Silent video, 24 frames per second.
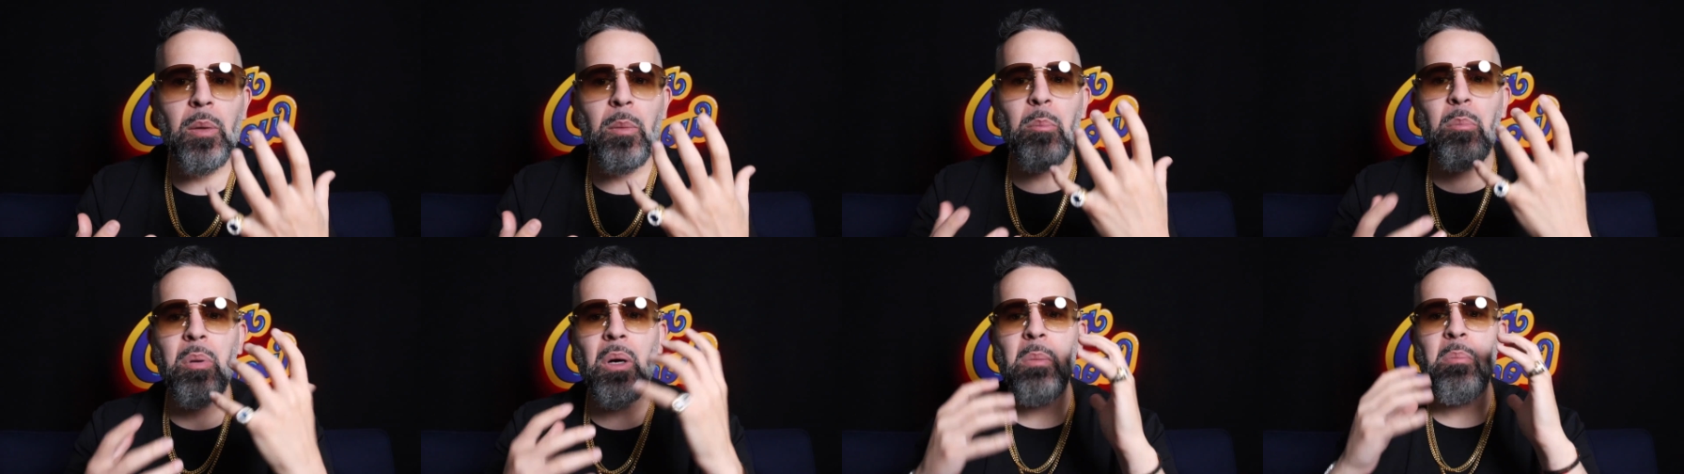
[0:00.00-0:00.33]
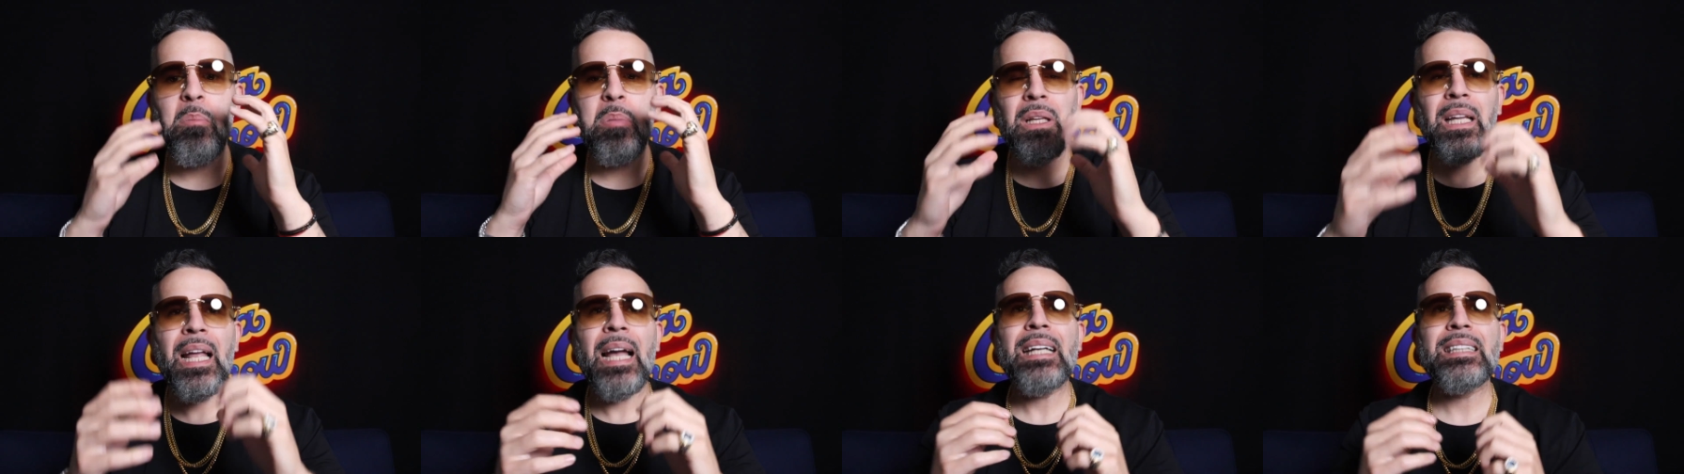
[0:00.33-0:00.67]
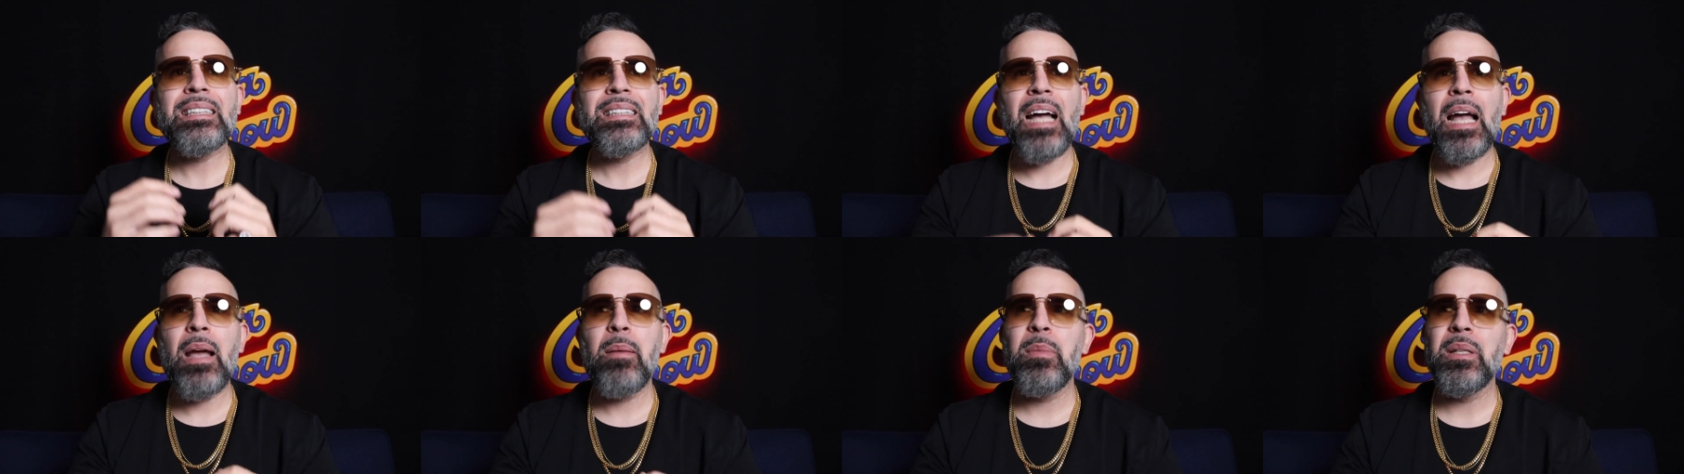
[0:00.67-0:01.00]
But black
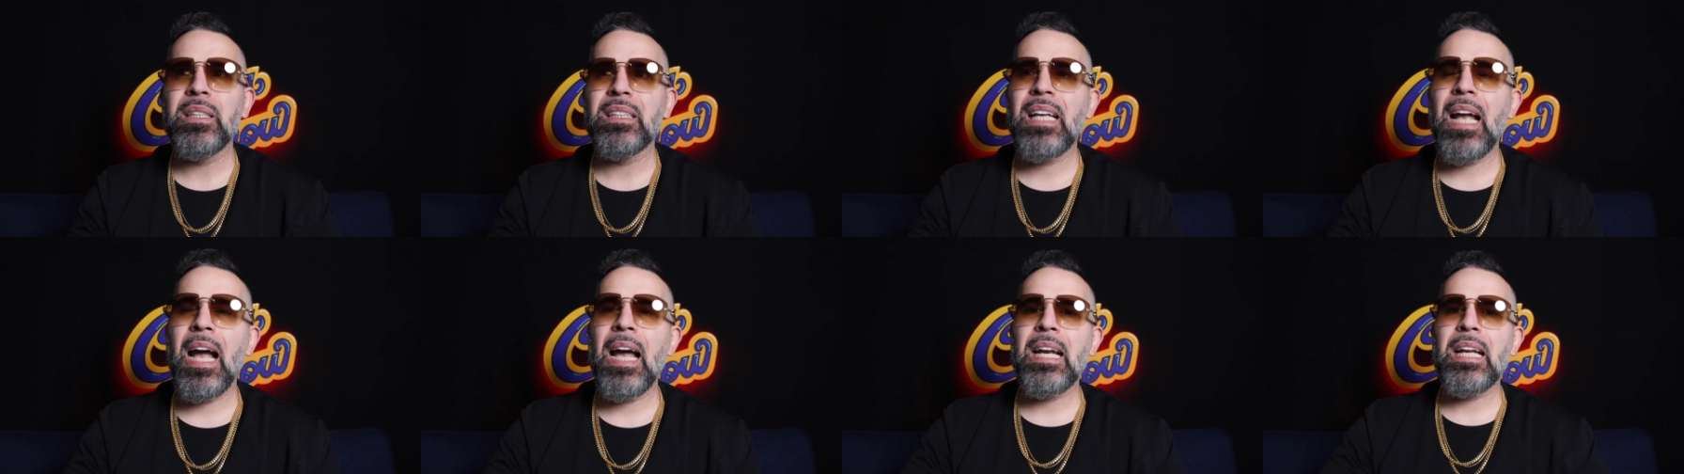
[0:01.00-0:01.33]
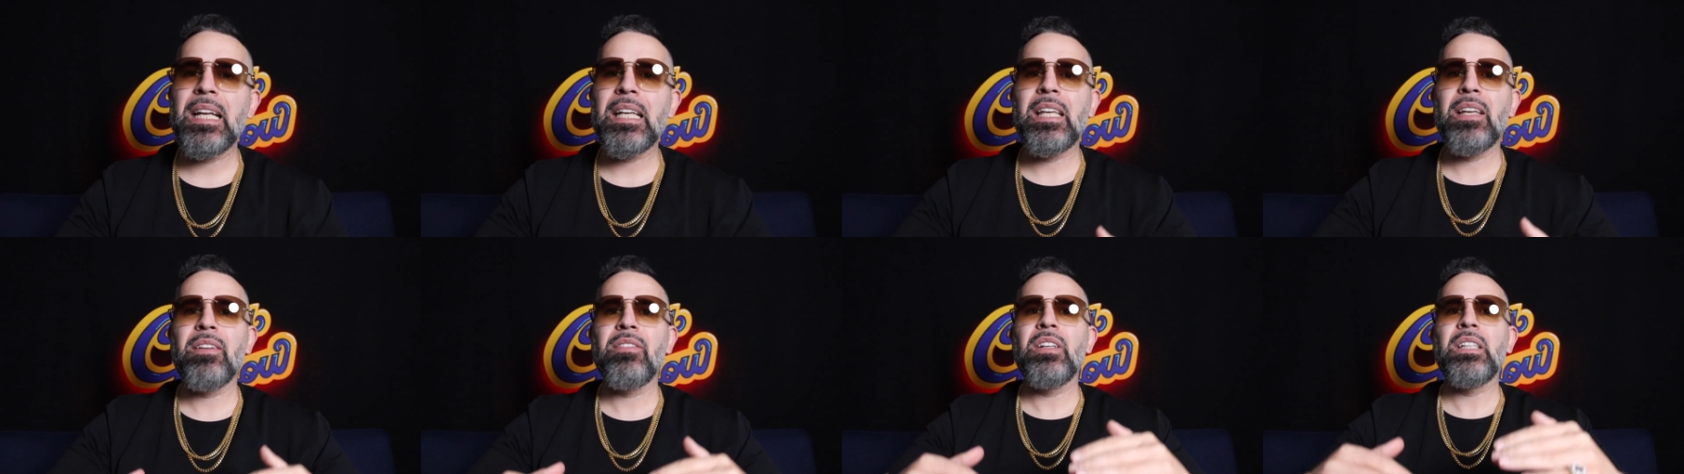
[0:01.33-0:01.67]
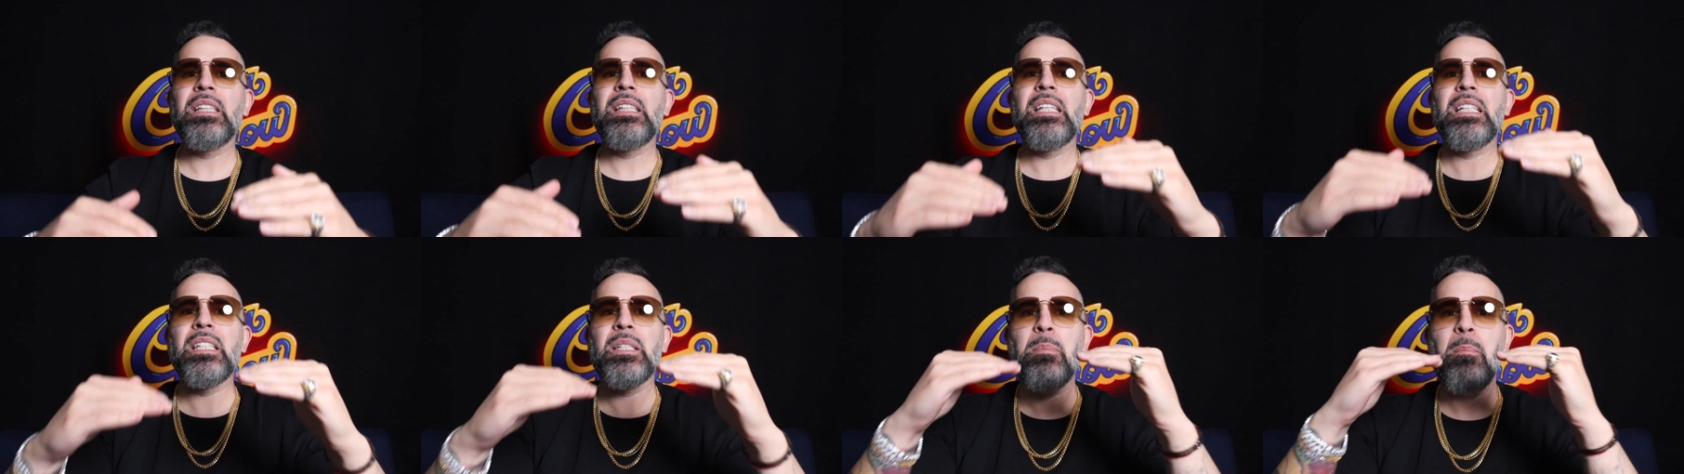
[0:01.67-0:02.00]
diamonds kind of give it
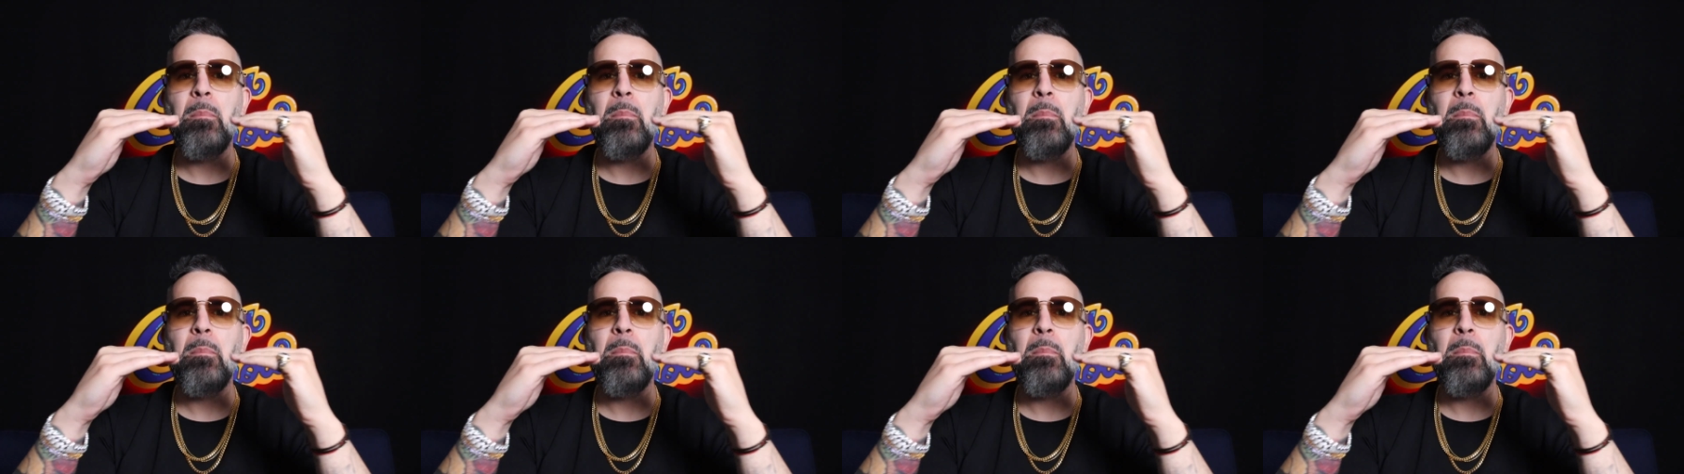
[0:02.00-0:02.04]
this